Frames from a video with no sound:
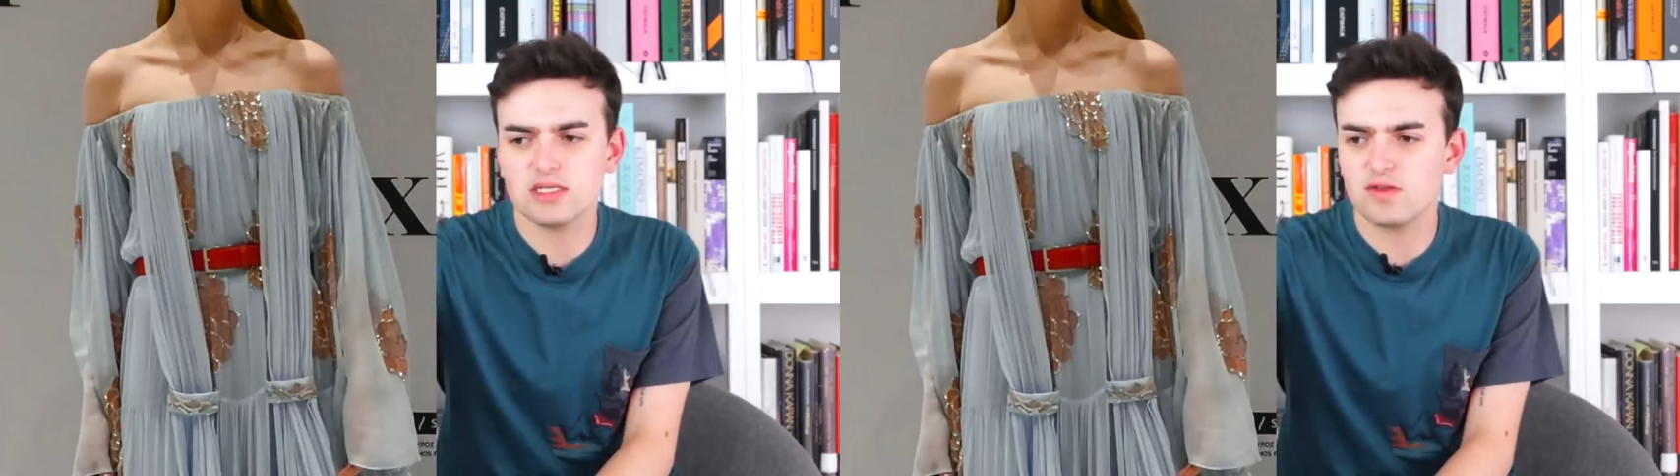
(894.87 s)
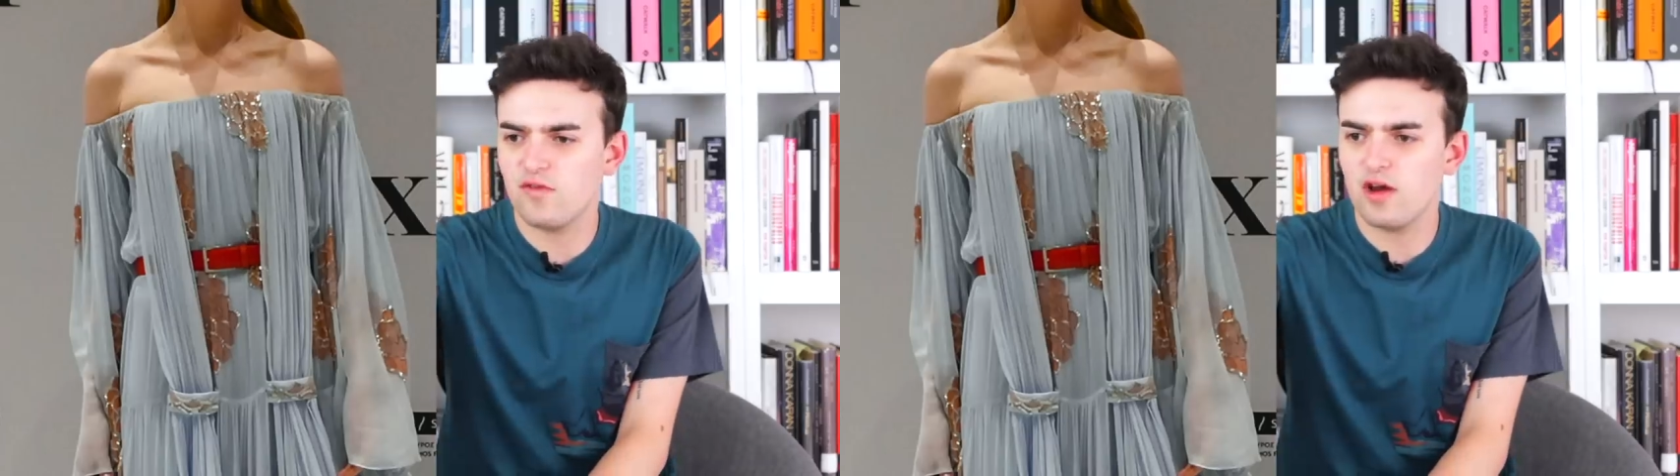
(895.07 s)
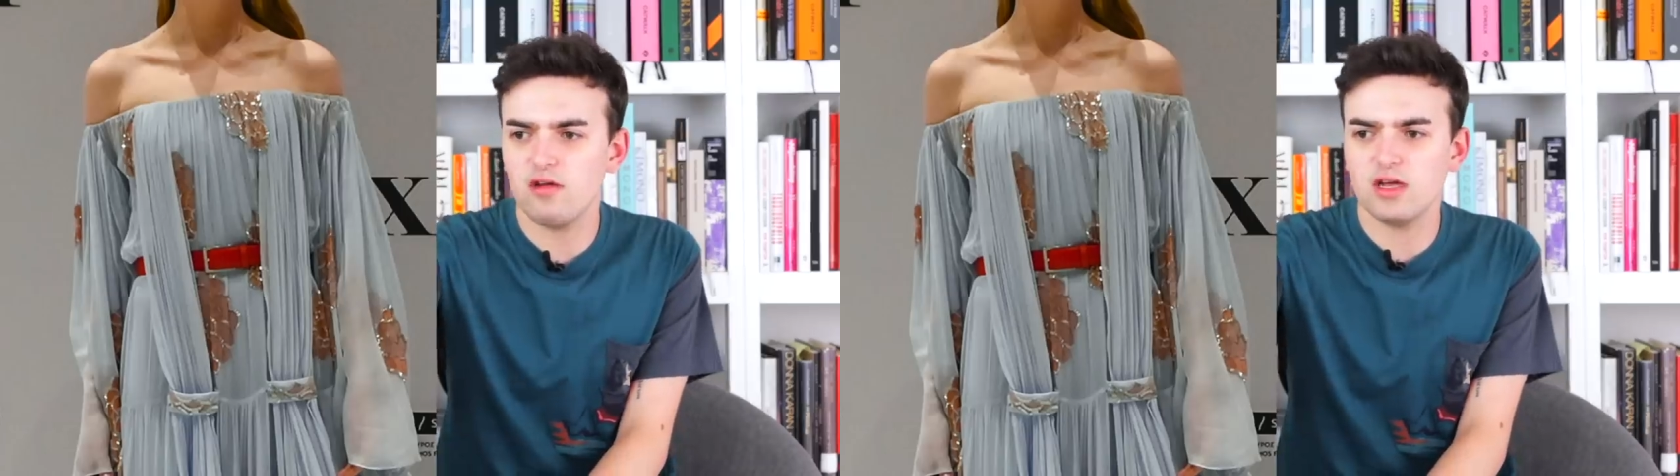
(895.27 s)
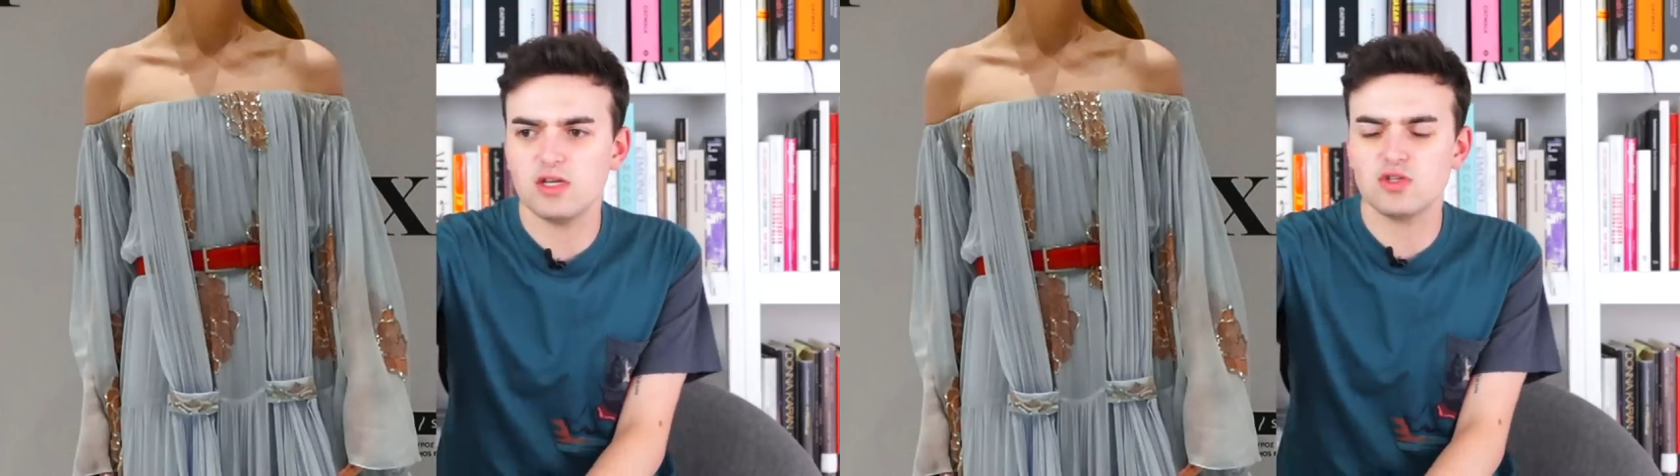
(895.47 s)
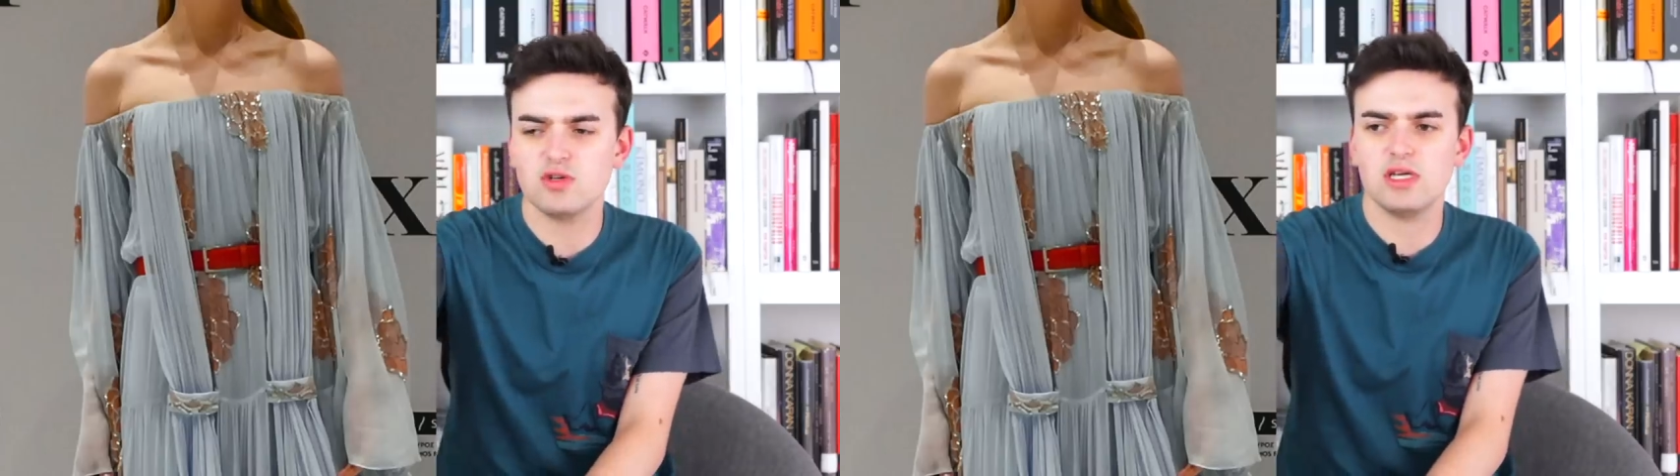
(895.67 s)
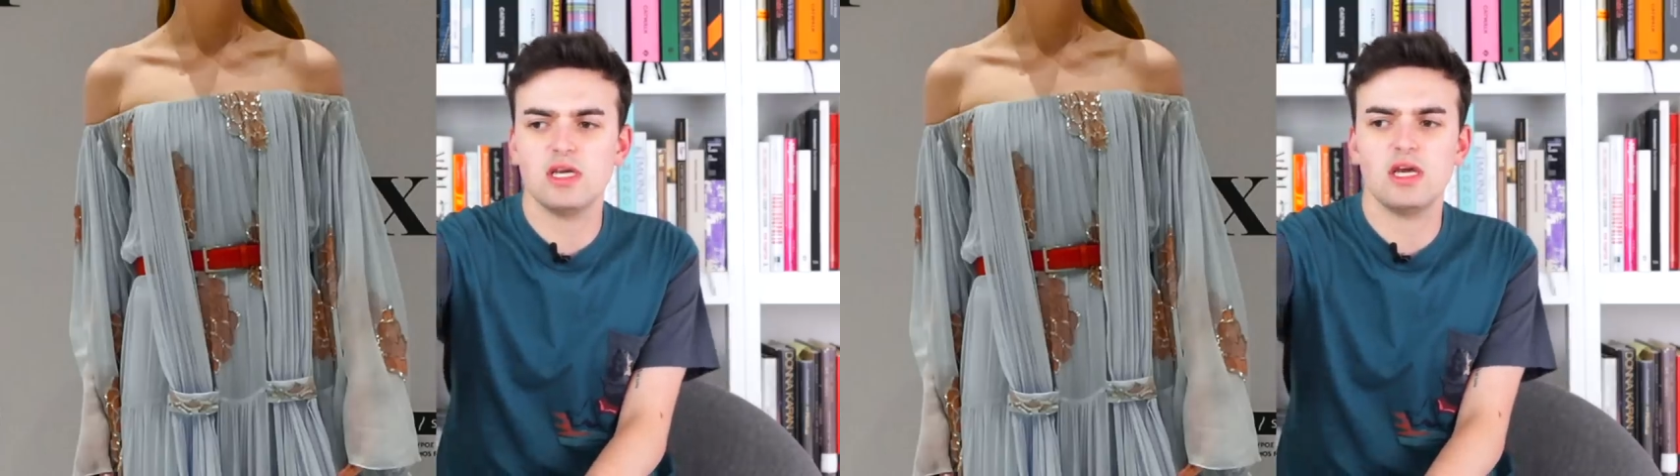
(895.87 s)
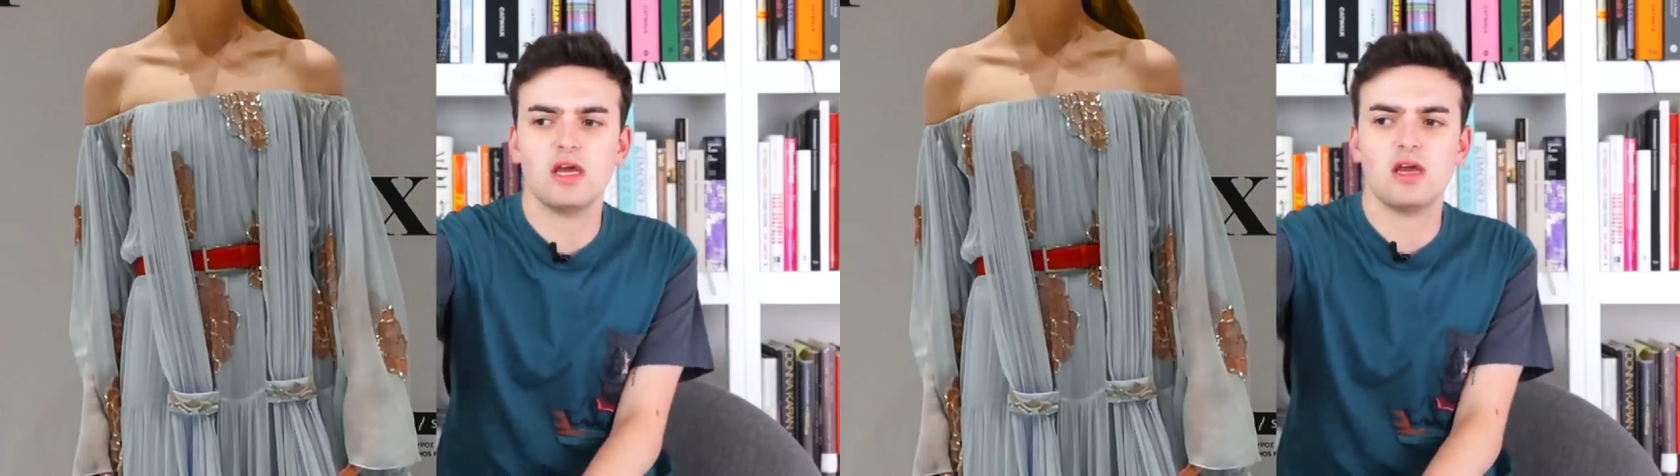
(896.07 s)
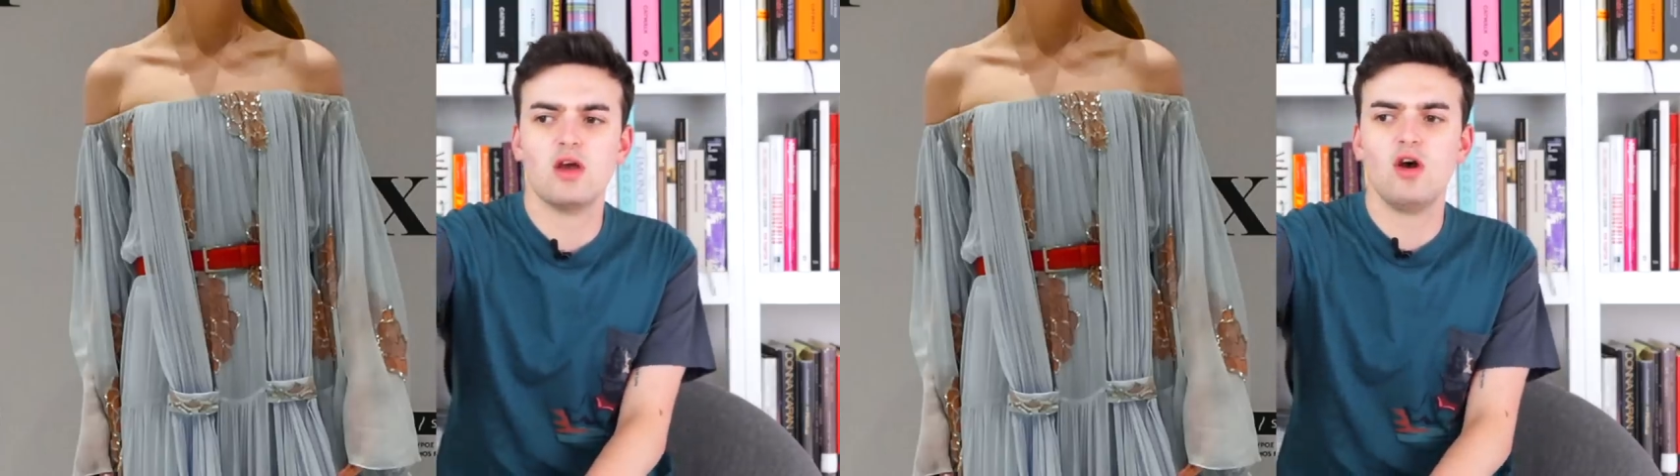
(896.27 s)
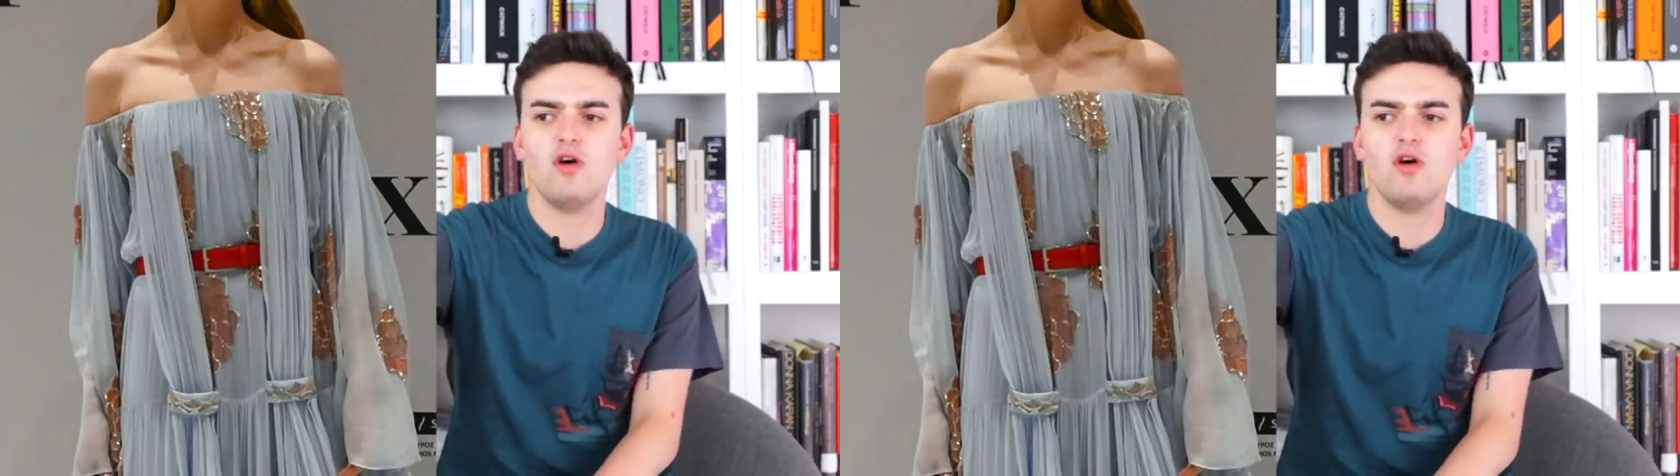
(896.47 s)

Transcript: it's very intriguing.